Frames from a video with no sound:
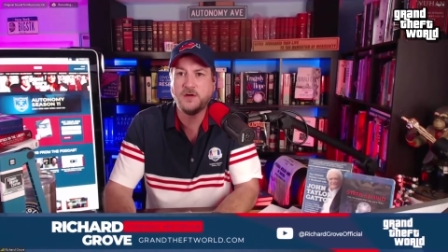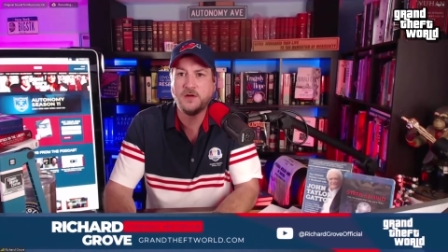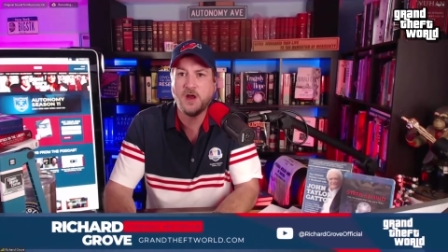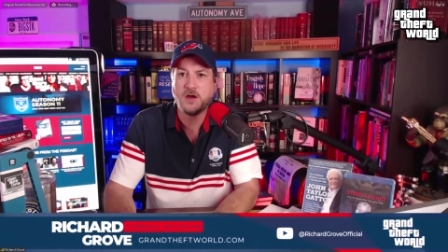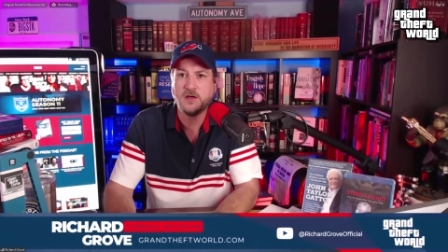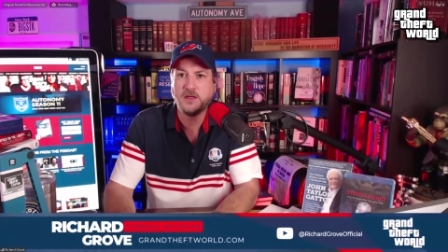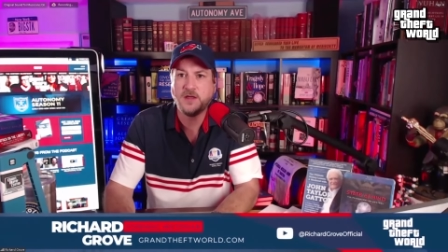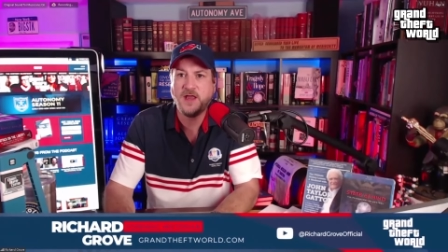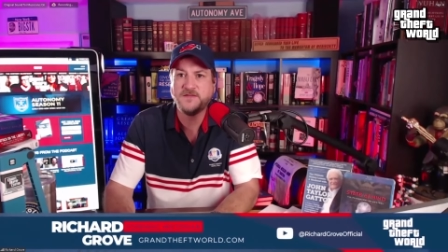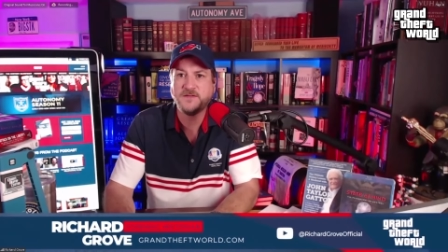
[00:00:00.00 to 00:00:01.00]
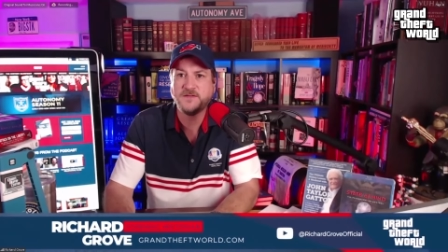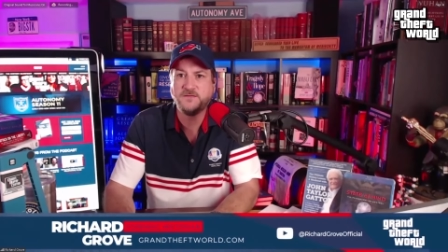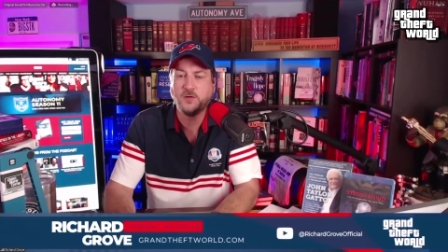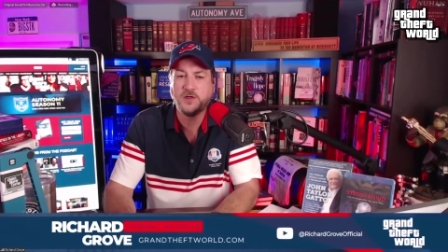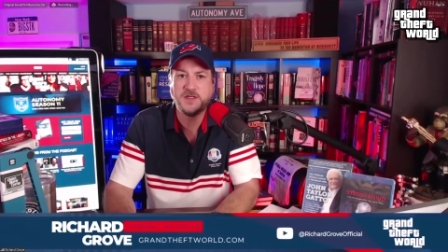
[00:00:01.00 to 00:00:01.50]
You're not going to have some
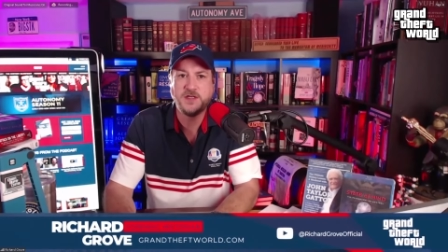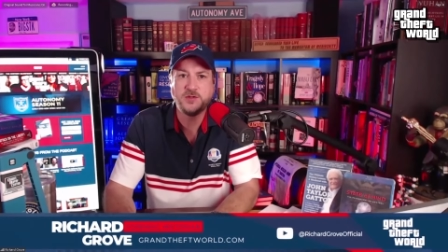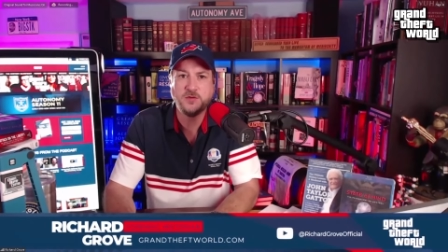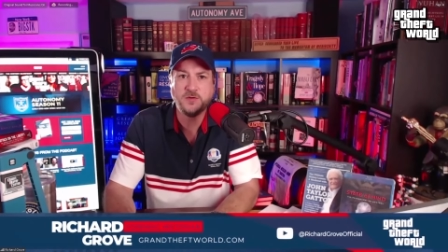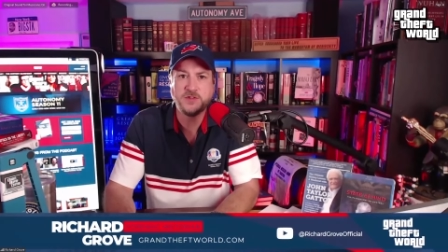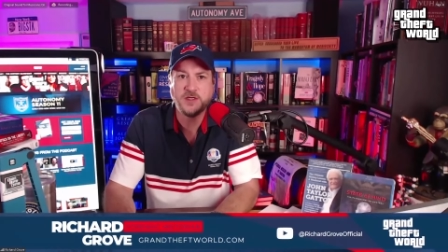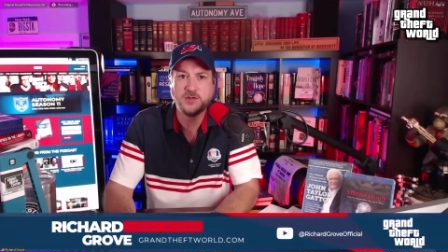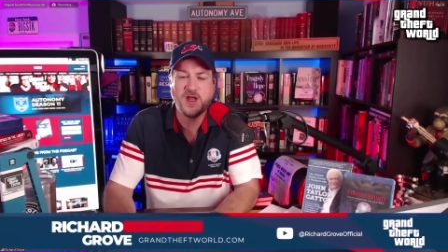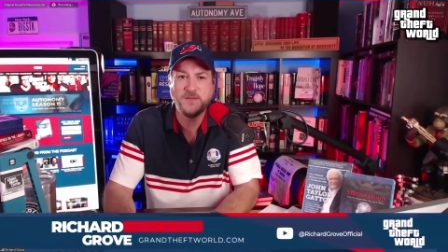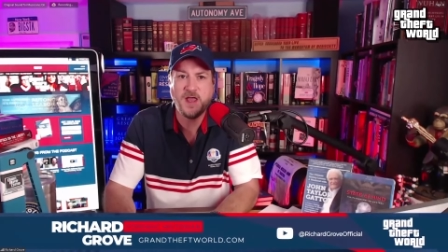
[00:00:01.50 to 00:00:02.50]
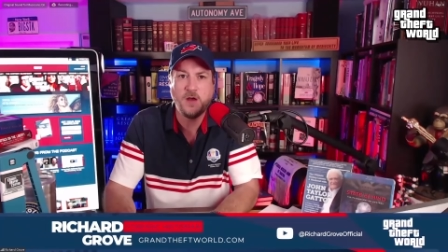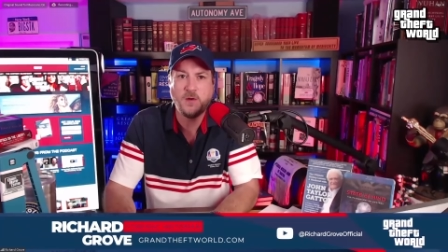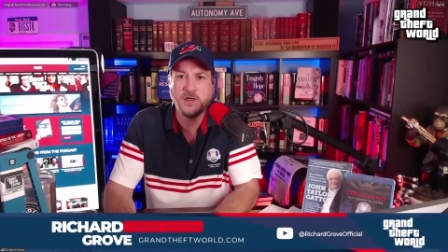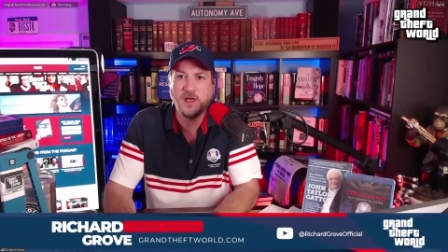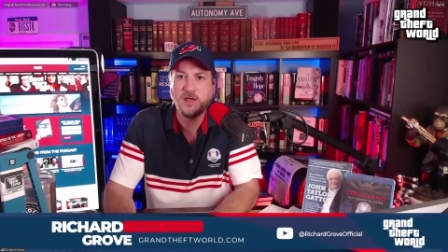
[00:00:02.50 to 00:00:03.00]
Florida state troopers like drag me out
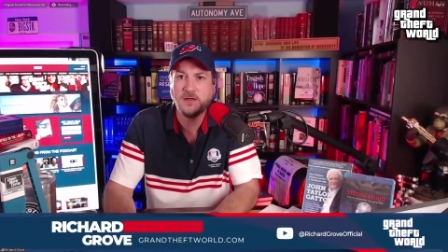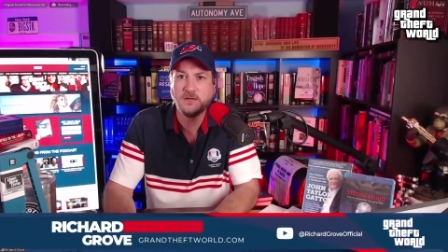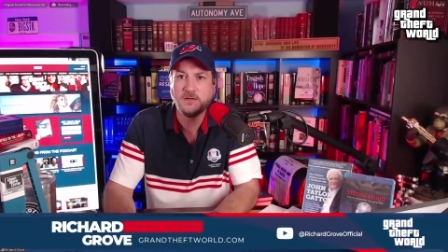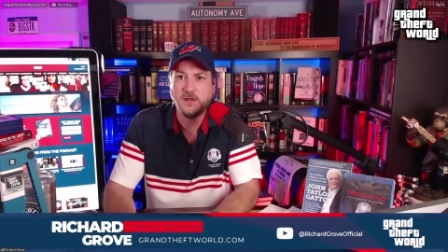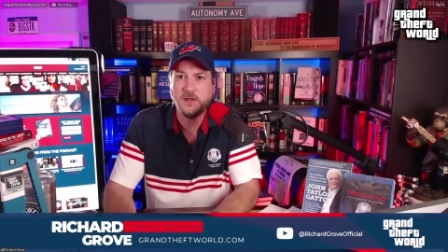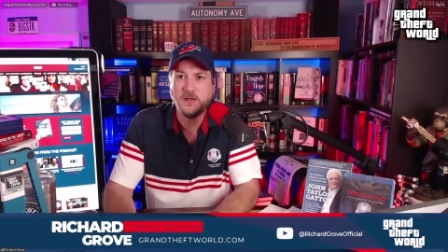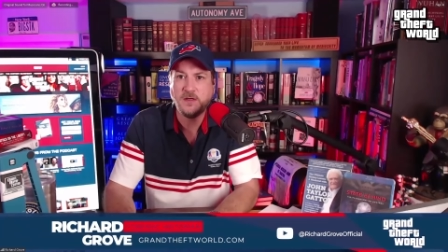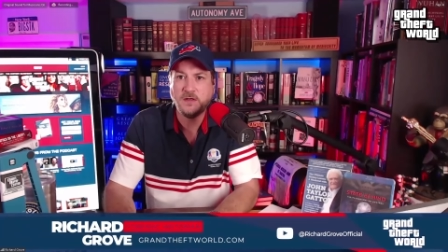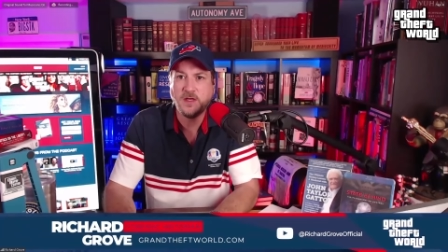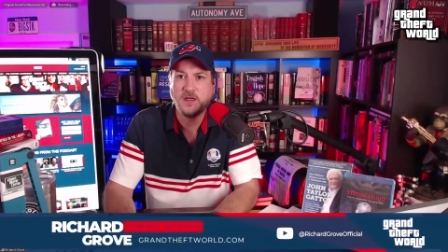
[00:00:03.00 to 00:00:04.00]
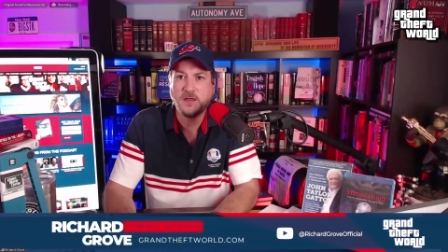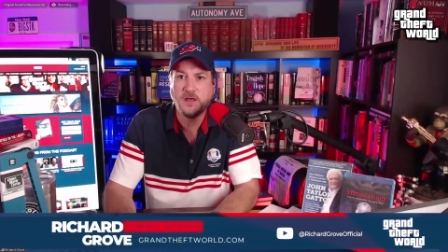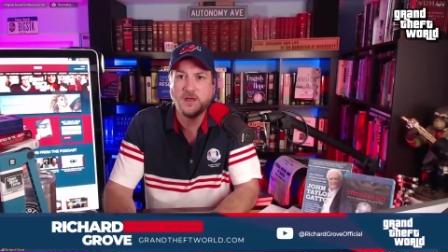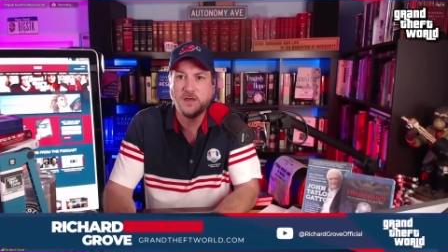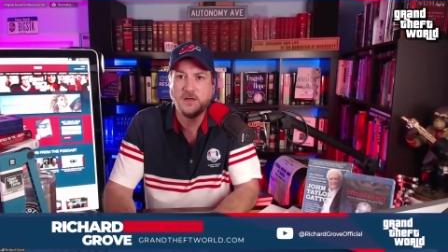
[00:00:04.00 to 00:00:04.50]
one night and like
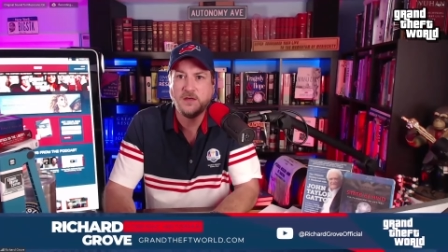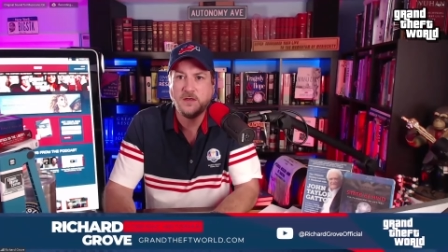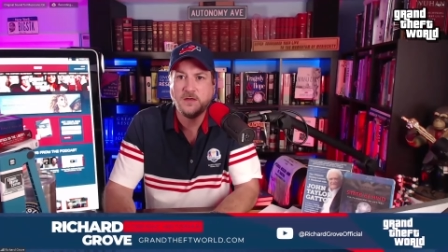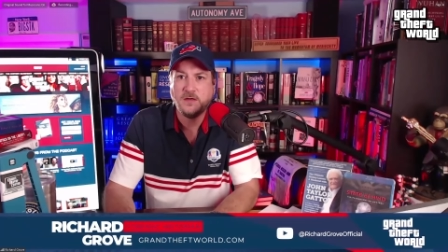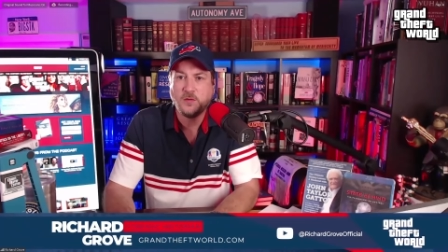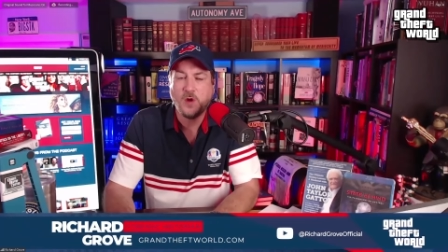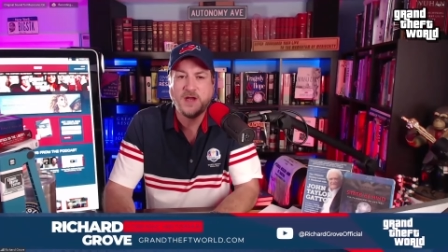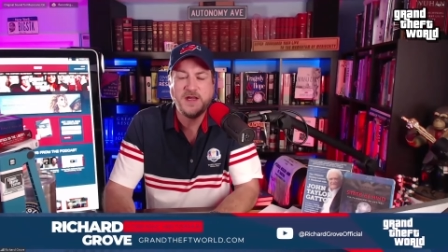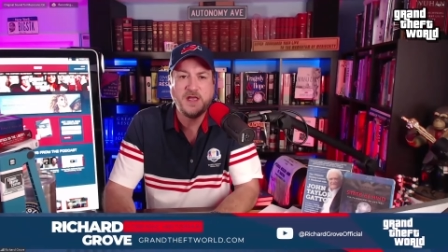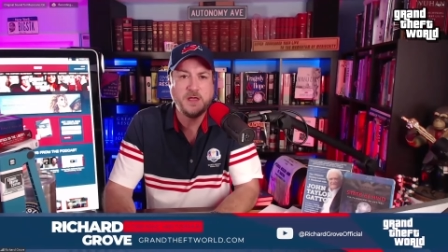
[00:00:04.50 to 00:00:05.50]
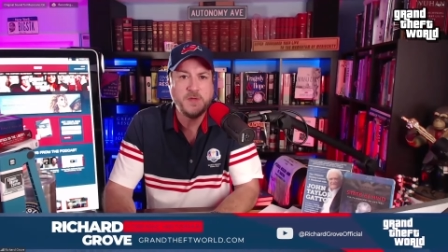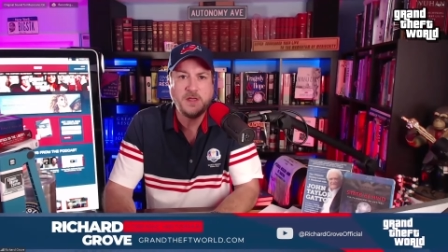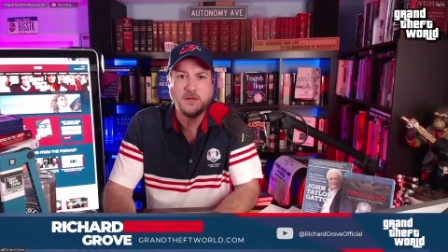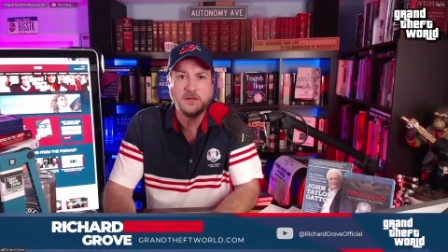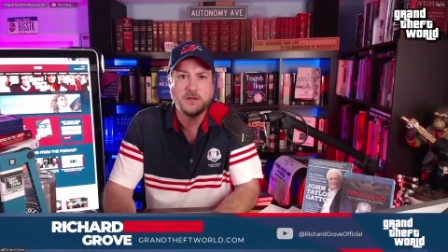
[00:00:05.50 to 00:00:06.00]
Rodney King
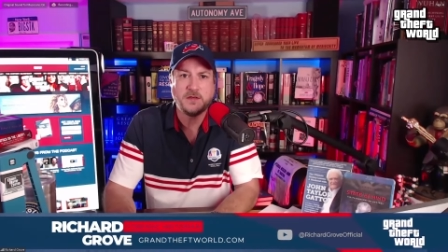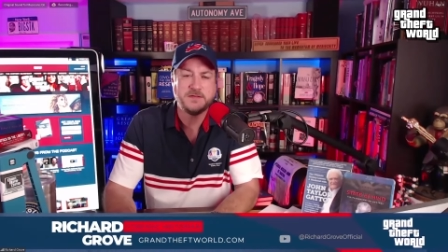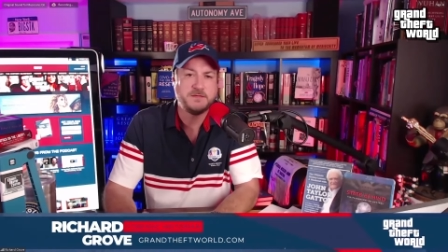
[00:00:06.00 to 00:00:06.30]
me, because I'm